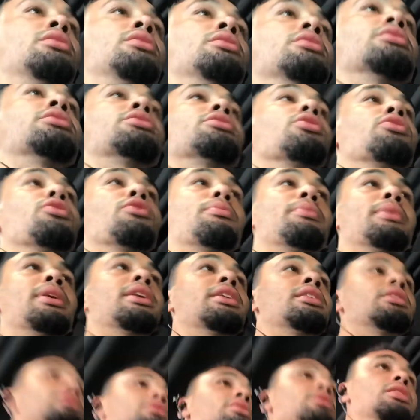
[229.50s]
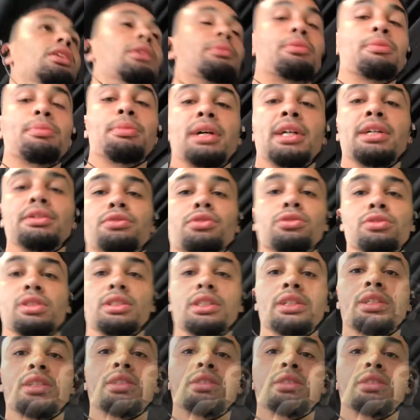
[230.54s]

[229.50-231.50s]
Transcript: and show what my upper body routine